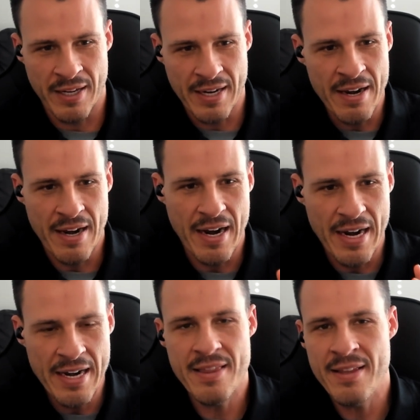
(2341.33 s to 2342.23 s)
Like
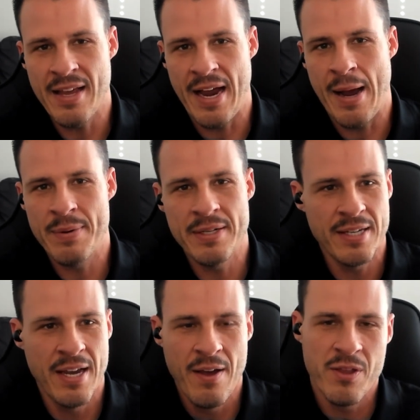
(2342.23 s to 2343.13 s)
anything that
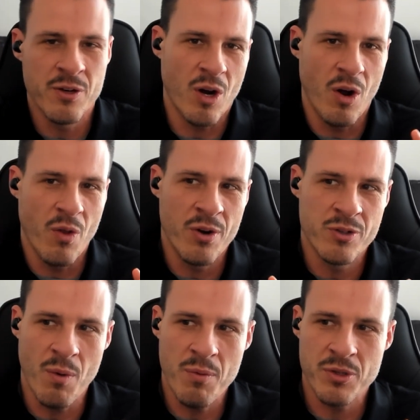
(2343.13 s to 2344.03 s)
happens, there's
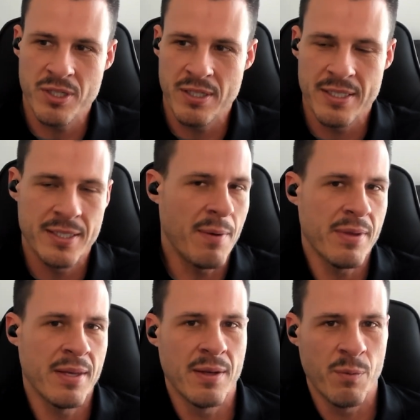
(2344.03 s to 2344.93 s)
almost
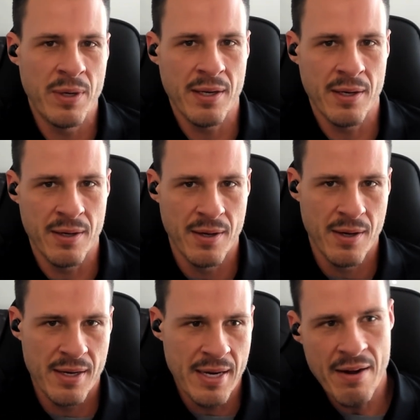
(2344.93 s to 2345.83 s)
something that we can
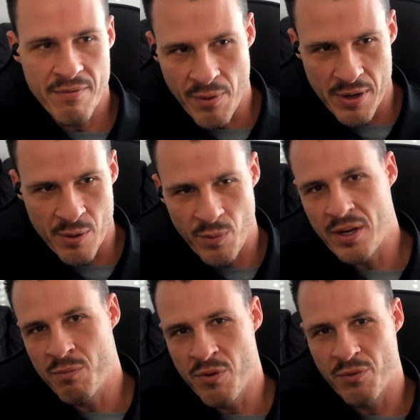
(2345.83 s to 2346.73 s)
gain from it and we
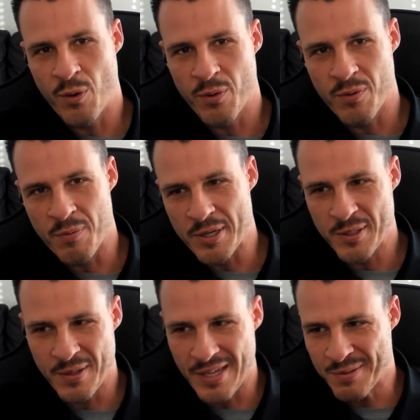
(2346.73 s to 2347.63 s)
can move forward from it.
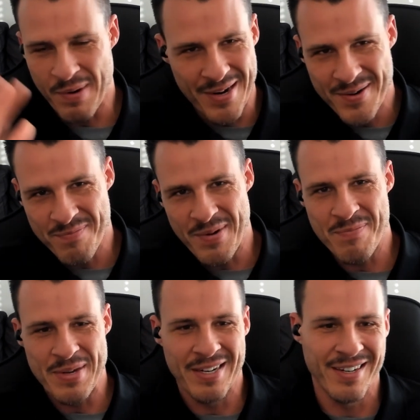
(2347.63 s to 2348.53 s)
So that's my
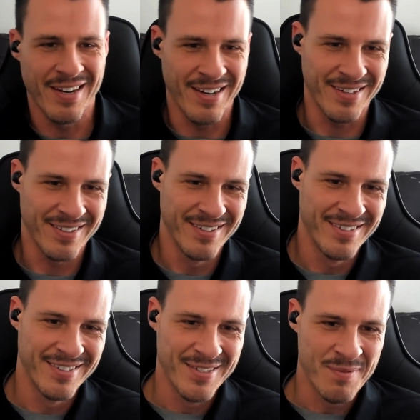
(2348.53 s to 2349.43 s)
big
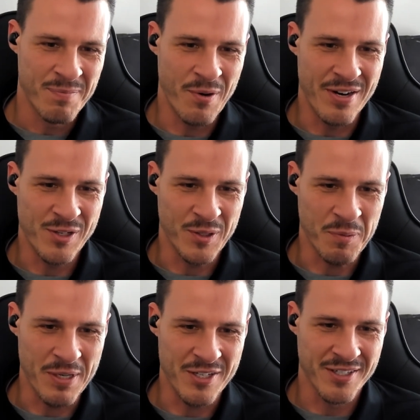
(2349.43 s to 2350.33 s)
motivational
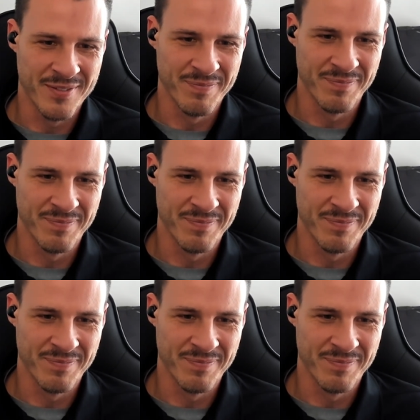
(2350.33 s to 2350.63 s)
speech.